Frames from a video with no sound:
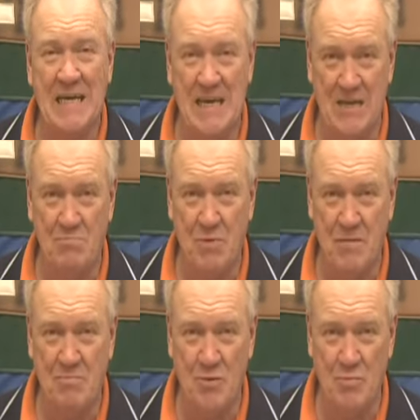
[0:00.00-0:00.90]
8
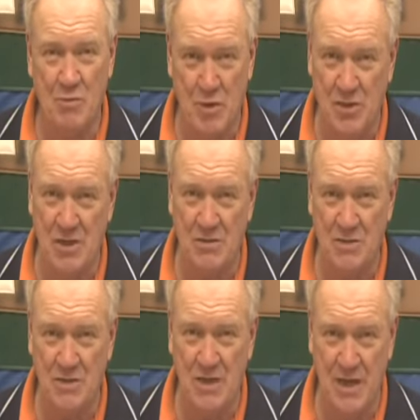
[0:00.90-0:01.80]
people booked
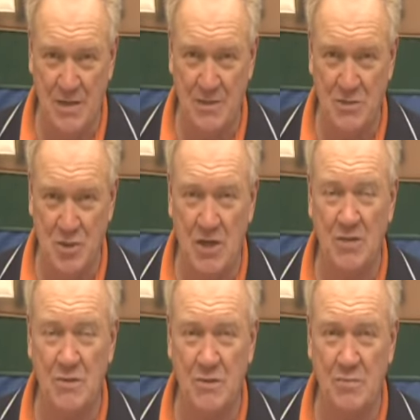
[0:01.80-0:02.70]
into the county
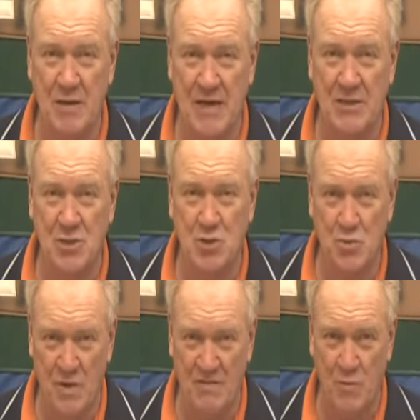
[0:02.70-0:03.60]
jail in the past
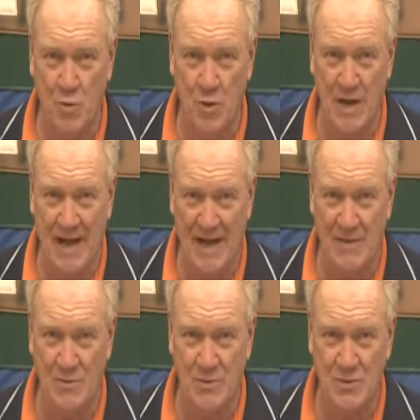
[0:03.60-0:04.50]
24
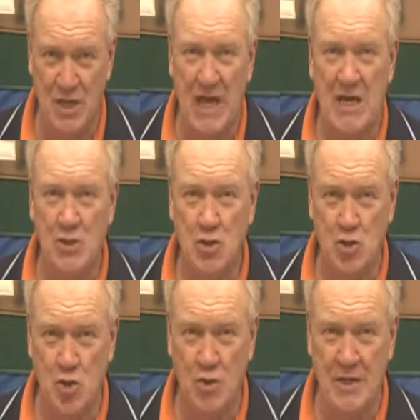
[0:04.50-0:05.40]
hours.
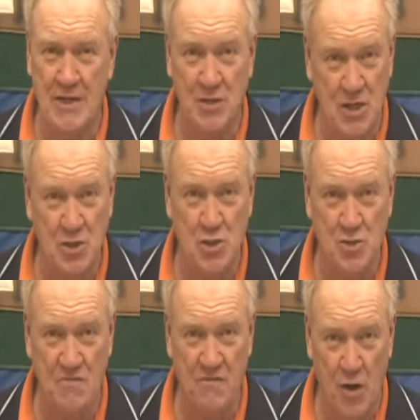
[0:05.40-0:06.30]
Sterling
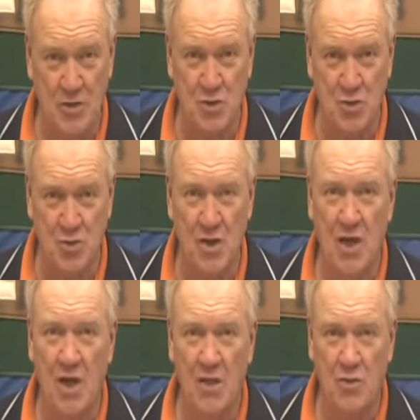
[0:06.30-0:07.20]
Dustin Foster,
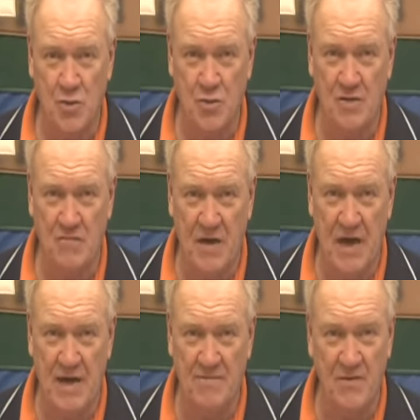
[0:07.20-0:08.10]

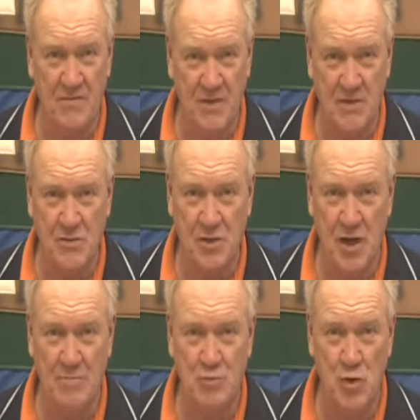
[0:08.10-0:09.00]
35, of
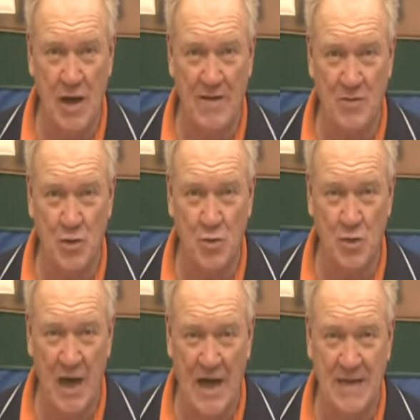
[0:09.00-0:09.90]
Hilltop Drive in
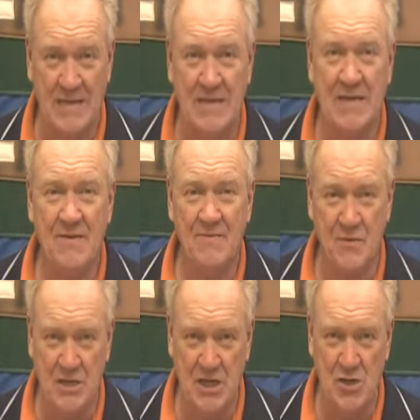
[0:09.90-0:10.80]
Oneida for
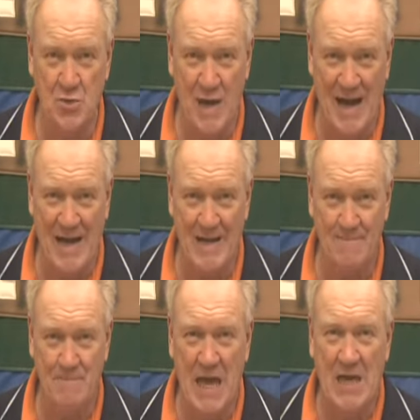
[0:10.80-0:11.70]
DUI.
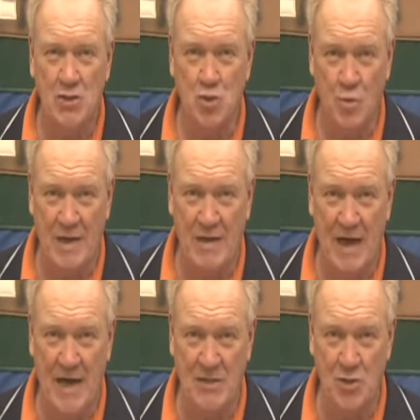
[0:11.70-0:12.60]

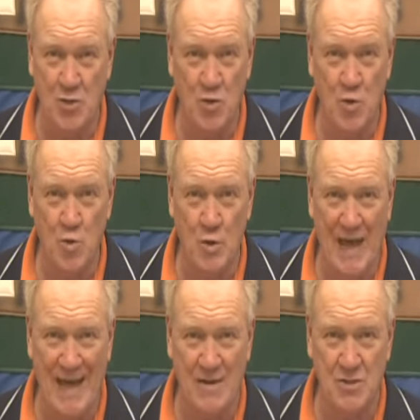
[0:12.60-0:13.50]
29-year-old
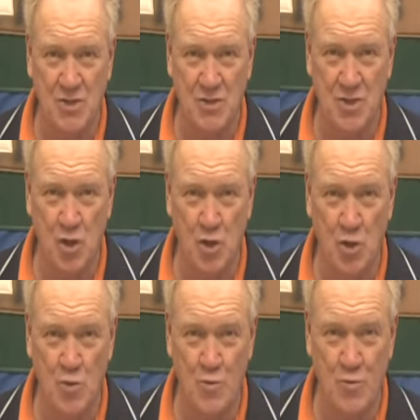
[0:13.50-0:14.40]
Allison
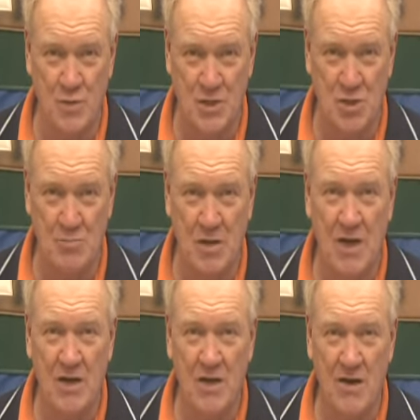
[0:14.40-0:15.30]
Nicole Grissom
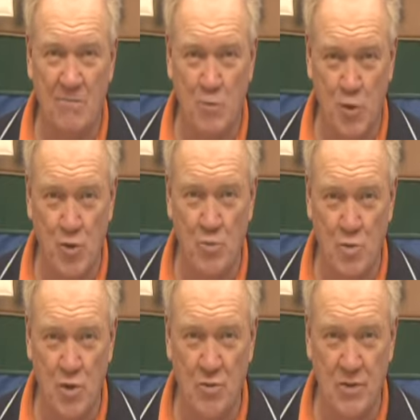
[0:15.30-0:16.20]
of Broome
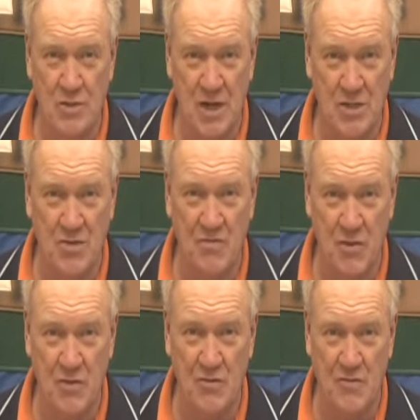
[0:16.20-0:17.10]
Road in
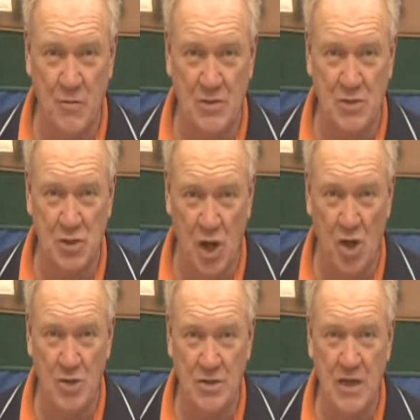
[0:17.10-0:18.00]
Knoxville for
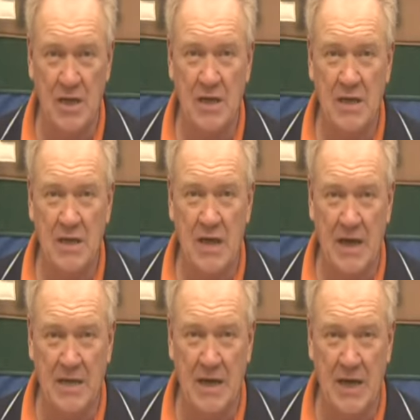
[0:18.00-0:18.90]
assault
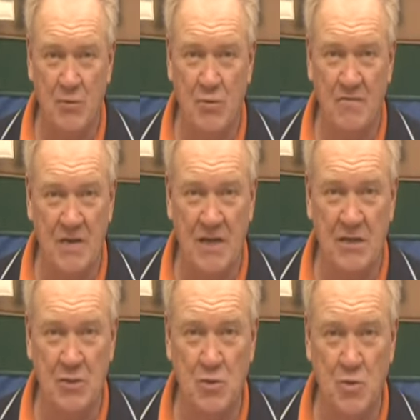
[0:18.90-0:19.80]
and
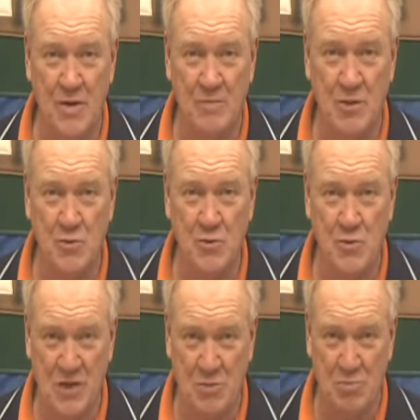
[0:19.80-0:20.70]
aggravated criminal
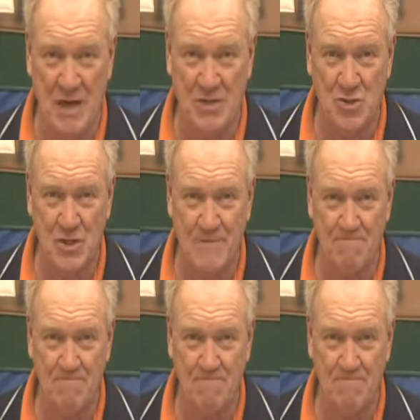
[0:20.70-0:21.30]
trespassing.